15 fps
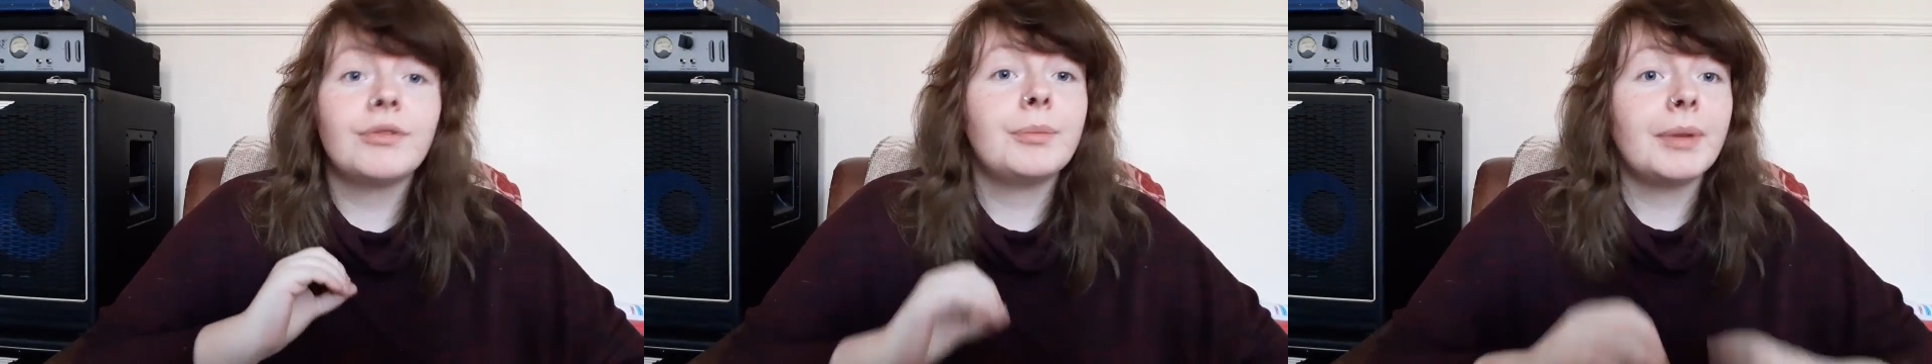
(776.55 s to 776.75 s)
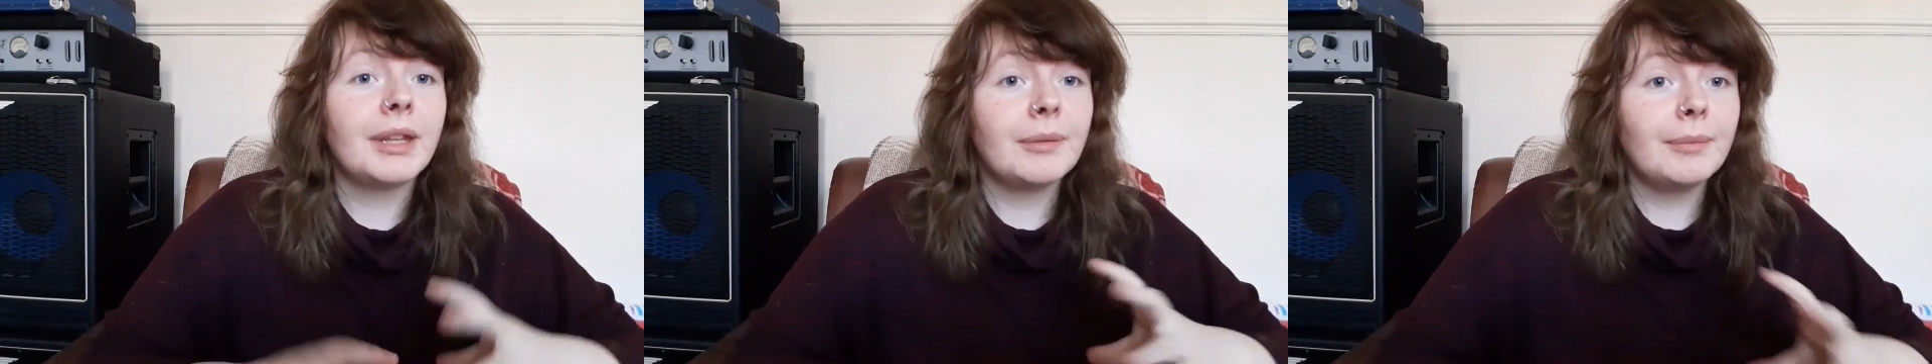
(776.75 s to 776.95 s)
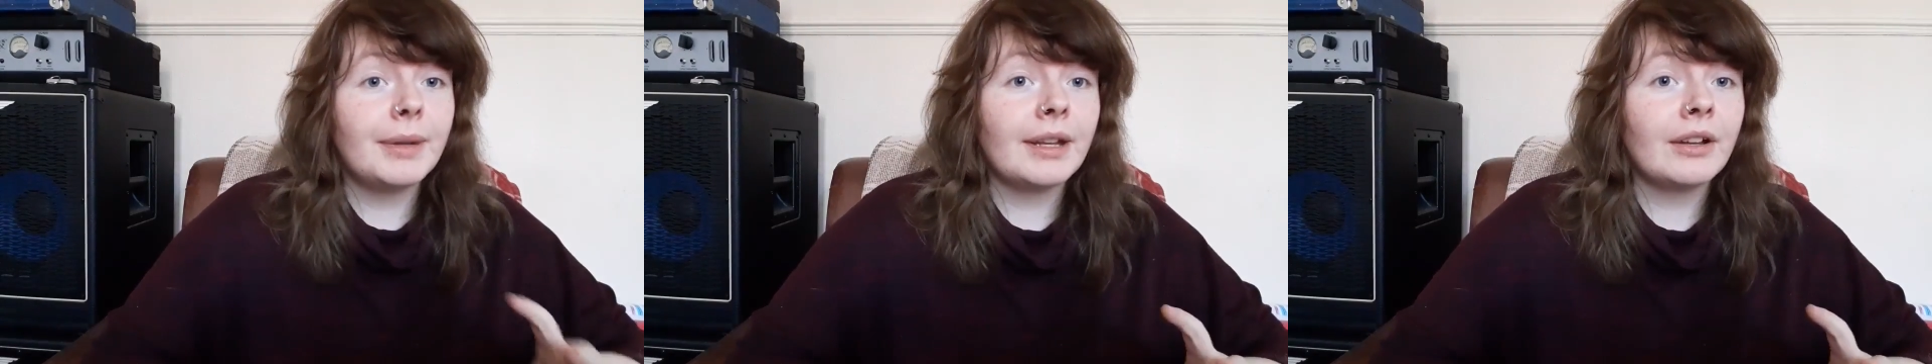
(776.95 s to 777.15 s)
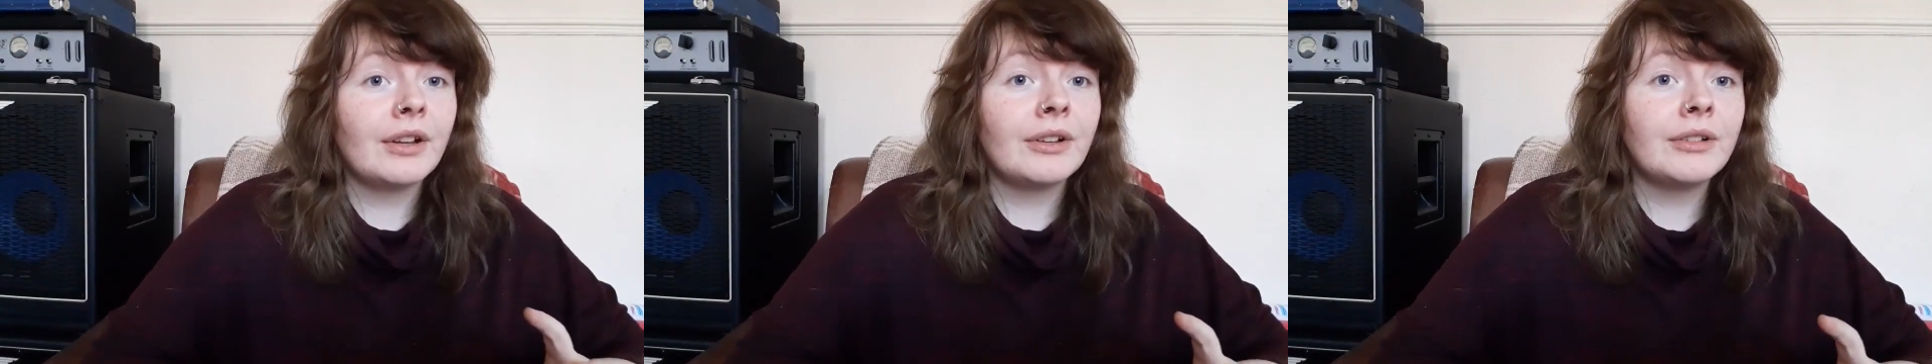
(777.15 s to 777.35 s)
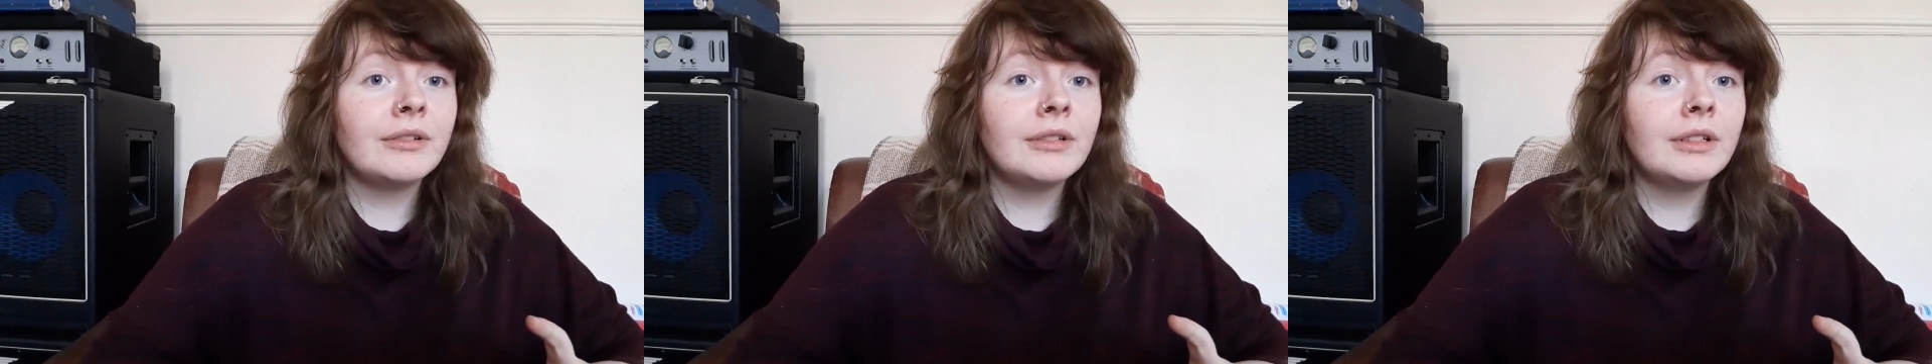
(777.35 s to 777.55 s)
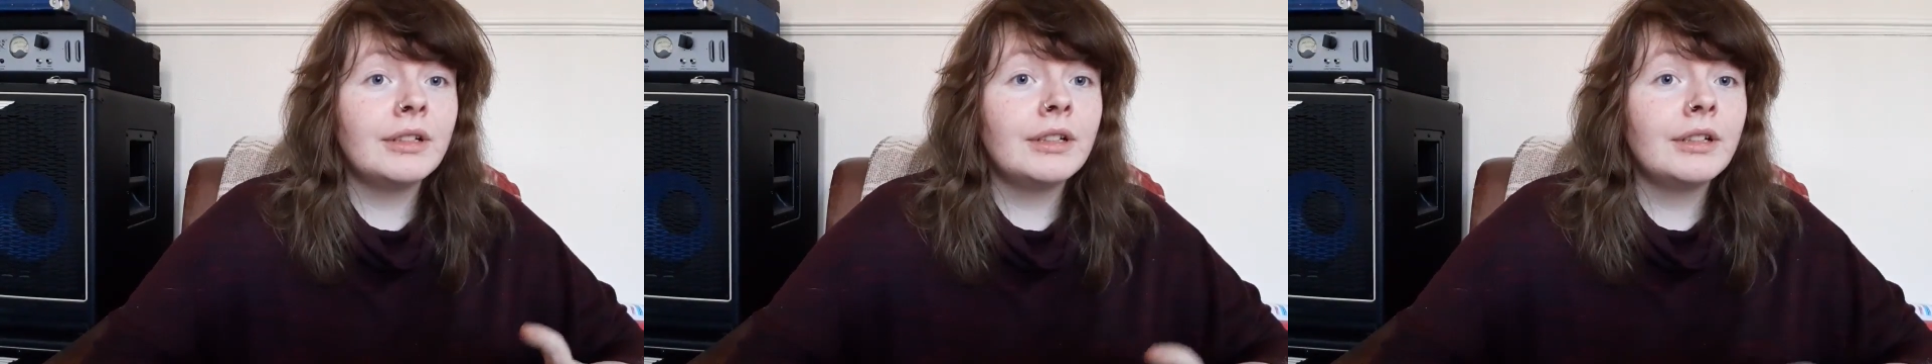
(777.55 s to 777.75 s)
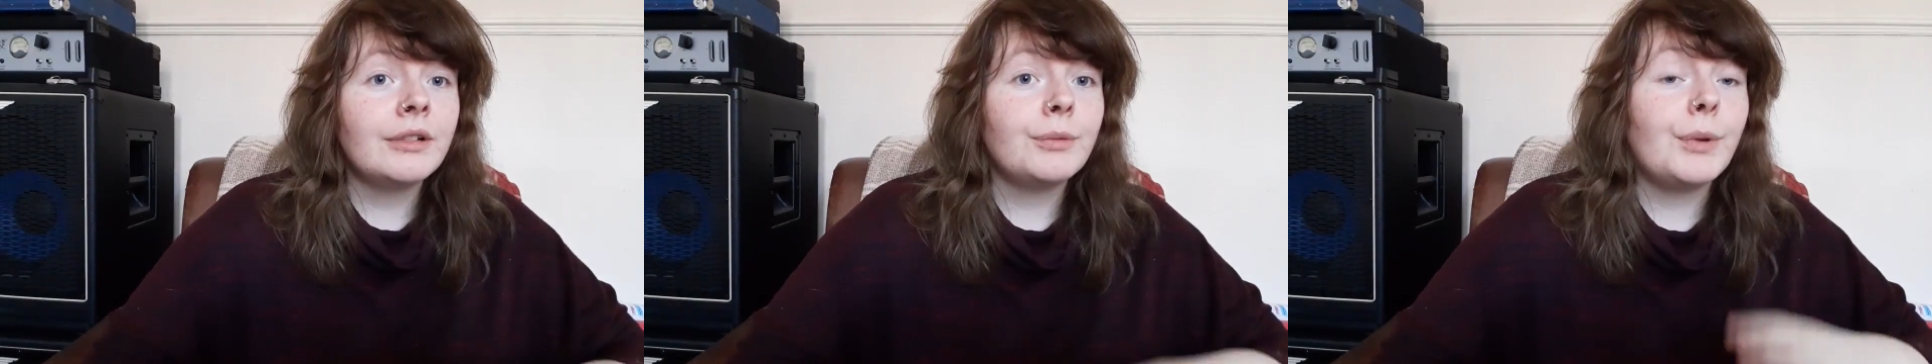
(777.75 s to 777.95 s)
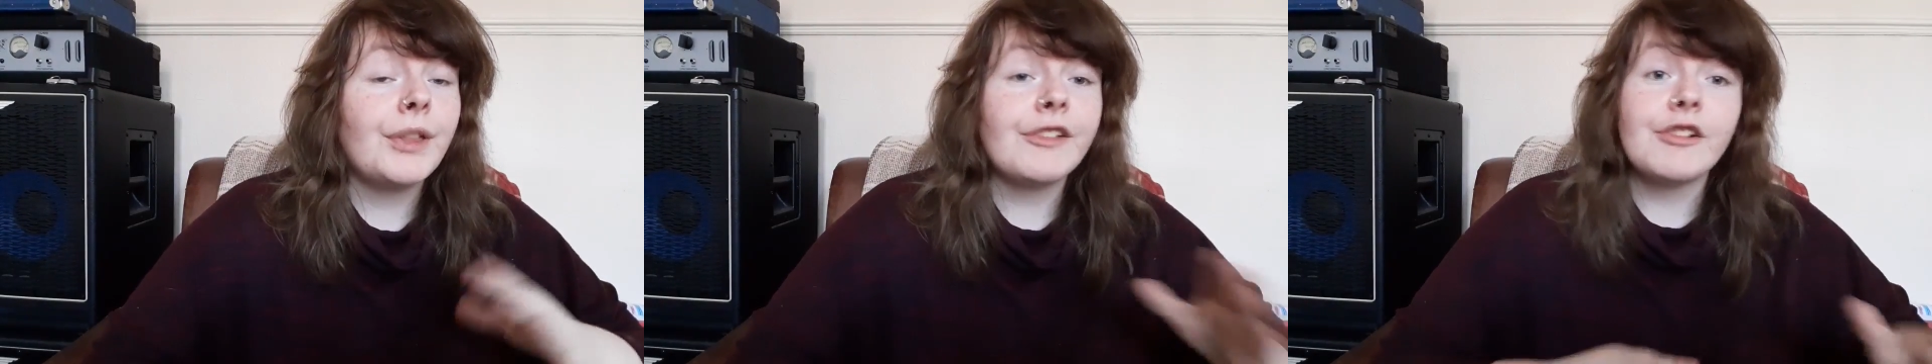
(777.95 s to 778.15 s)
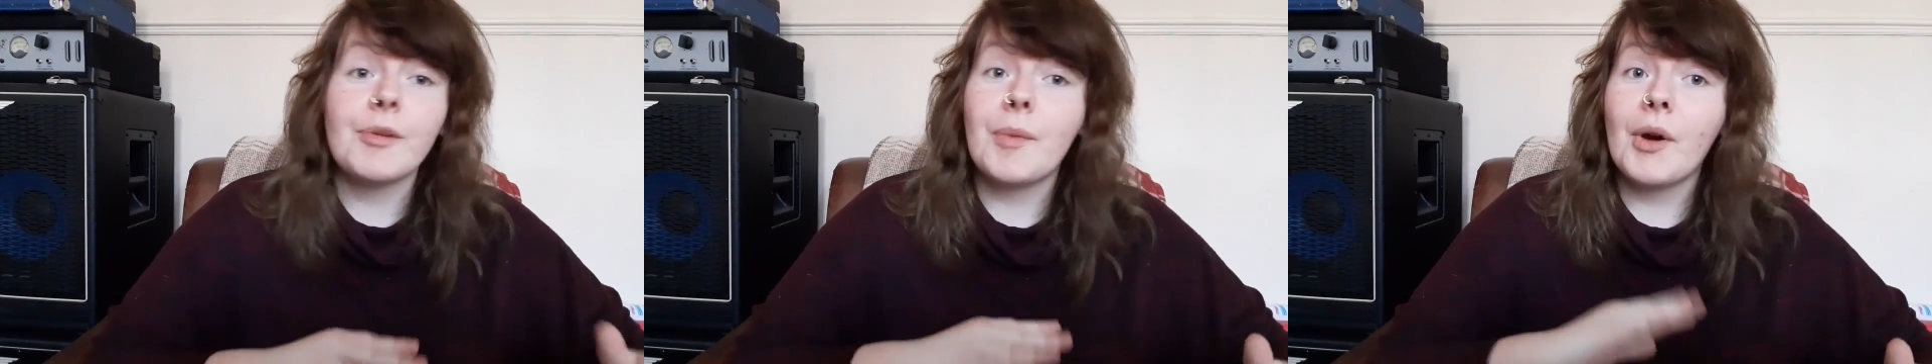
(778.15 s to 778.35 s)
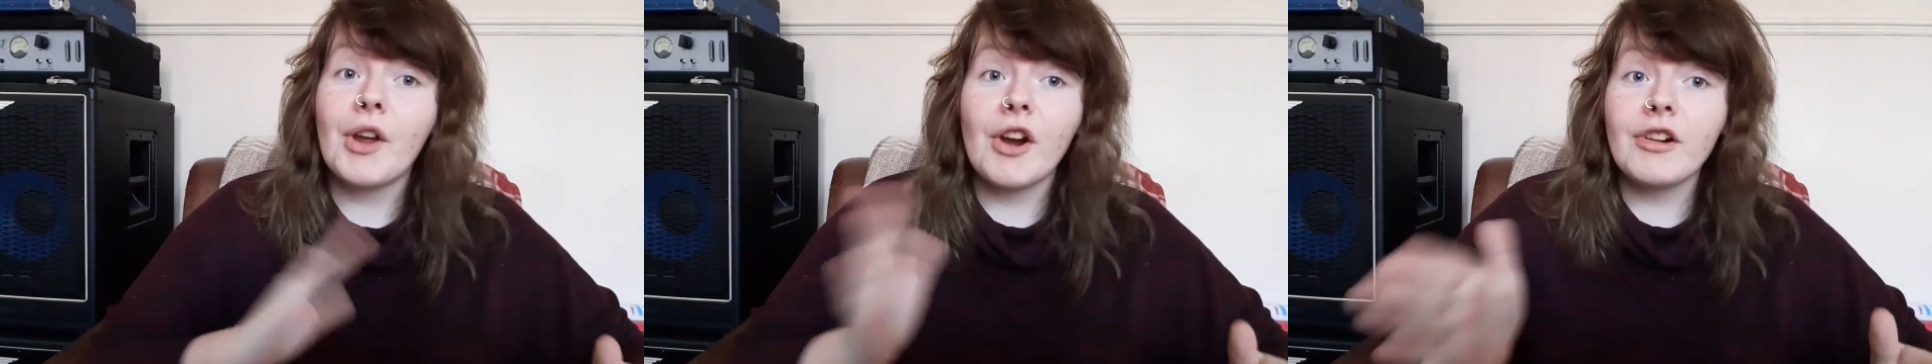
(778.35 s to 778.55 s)
for being bigger, whether you're a
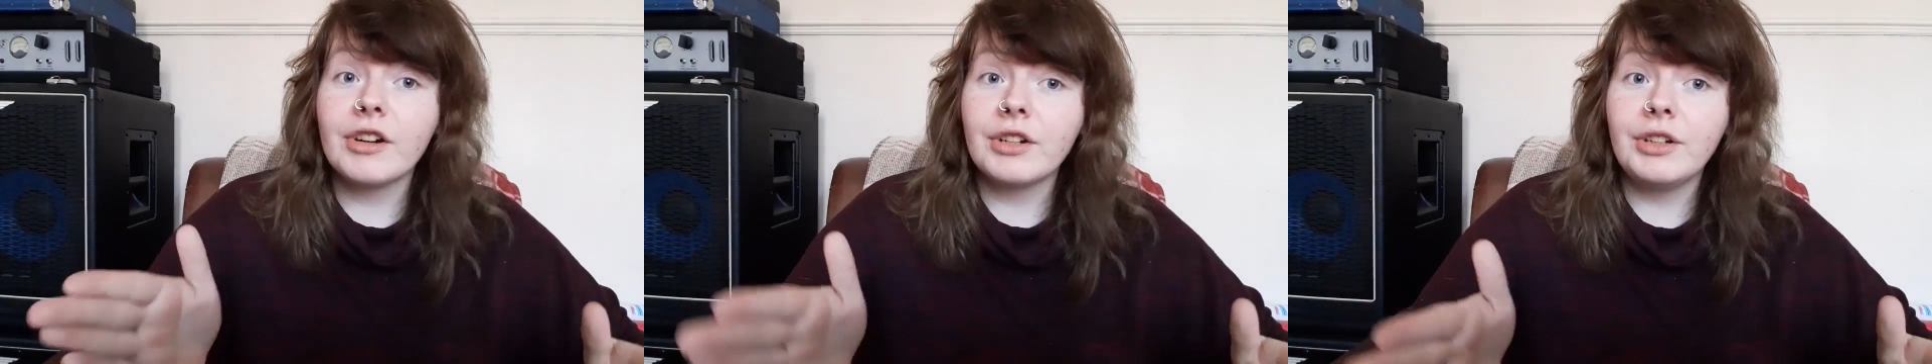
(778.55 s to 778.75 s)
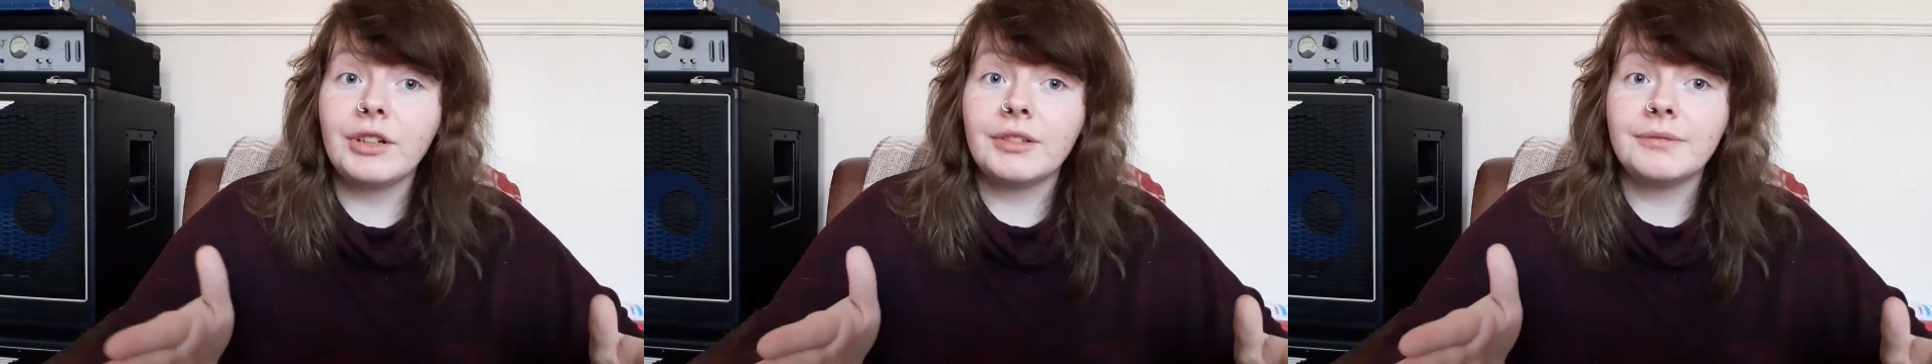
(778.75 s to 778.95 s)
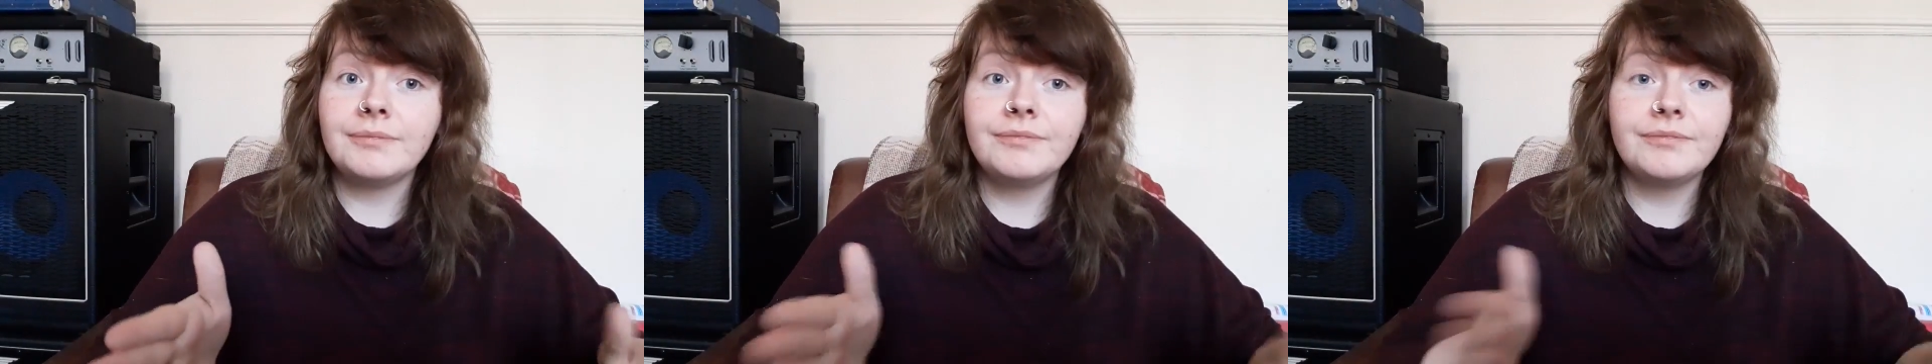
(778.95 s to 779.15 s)
boy or a girl.